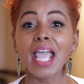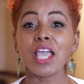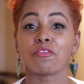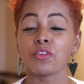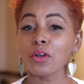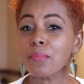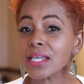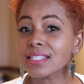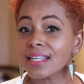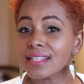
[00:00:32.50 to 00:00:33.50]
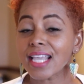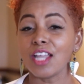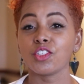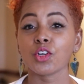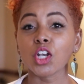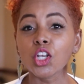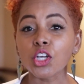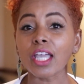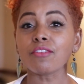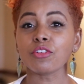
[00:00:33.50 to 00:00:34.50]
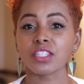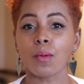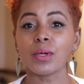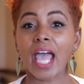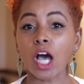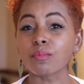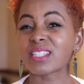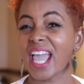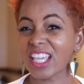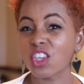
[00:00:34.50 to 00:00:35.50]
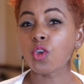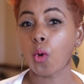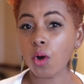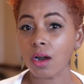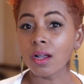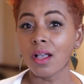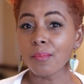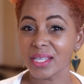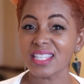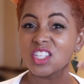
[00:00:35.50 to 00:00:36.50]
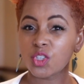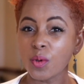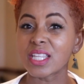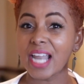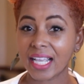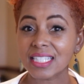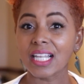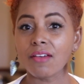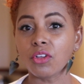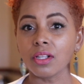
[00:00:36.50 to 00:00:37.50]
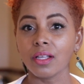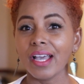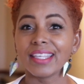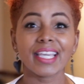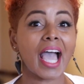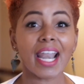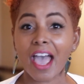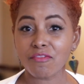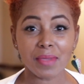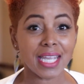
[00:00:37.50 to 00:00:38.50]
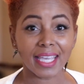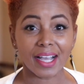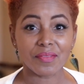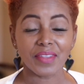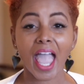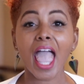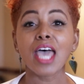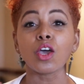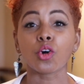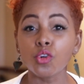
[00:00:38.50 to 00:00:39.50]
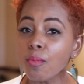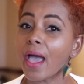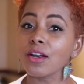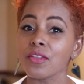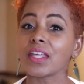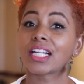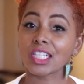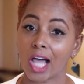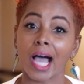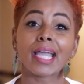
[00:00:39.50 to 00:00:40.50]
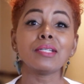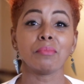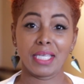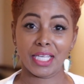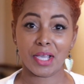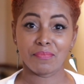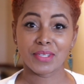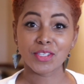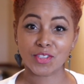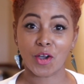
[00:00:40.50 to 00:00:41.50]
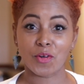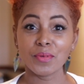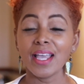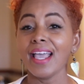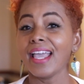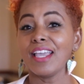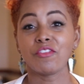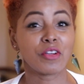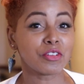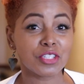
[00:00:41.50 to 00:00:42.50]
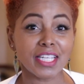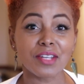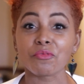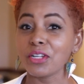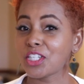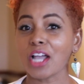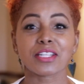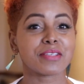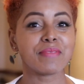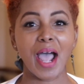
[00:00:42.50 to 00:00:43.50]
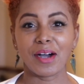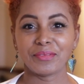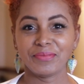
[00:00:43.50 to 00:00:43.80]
if you're a business and you're looking for someone to help take your business to the next level, you gotta have media. And who better than Klein Media? So if you're interested, reach out to them now.